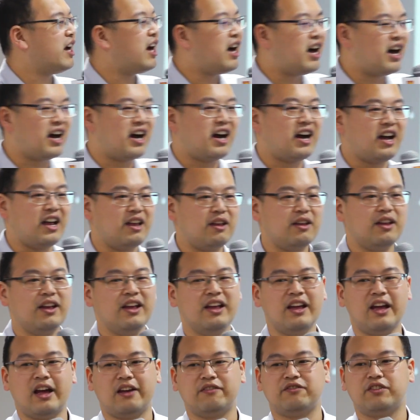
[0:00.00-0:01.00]
high
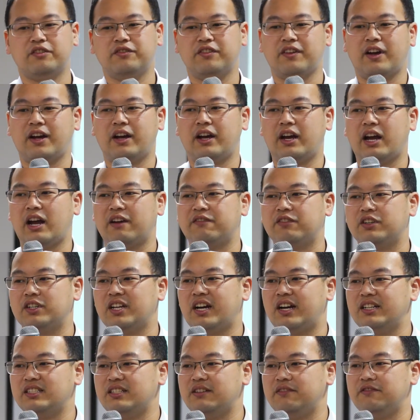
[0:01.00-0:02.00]

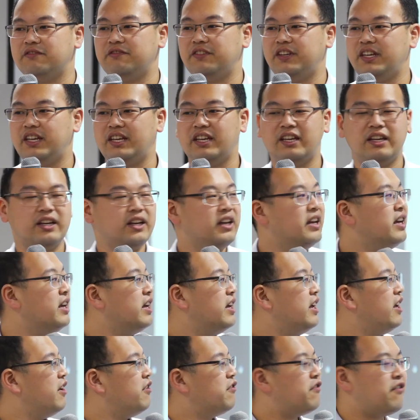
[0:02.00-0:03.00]
advertising fee,
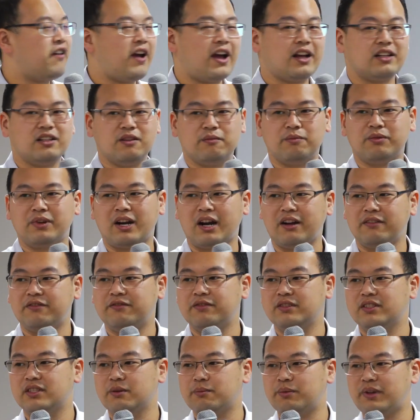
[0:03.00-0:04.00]
in fact,
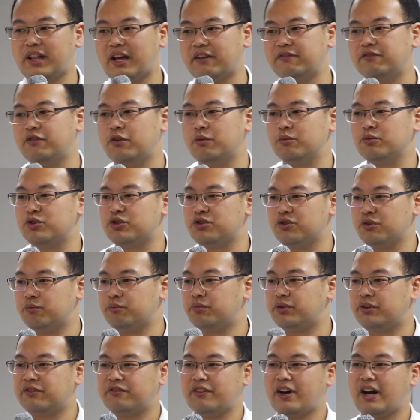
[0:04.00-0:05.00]
the platform should
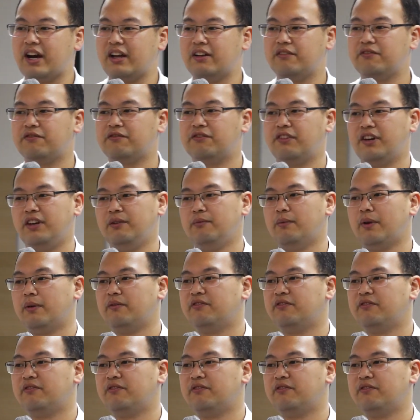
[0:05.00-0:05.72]
provide free